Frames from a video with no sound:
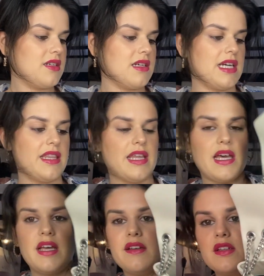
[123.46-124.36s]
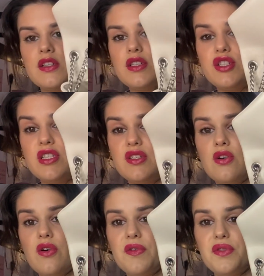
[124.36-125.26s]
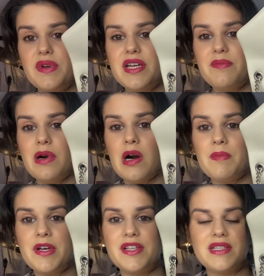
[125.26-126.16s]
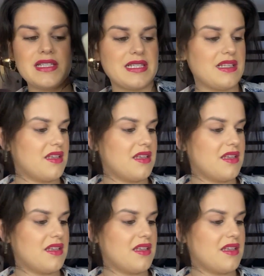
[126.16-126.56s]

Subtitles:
And then she's got 3 compartments,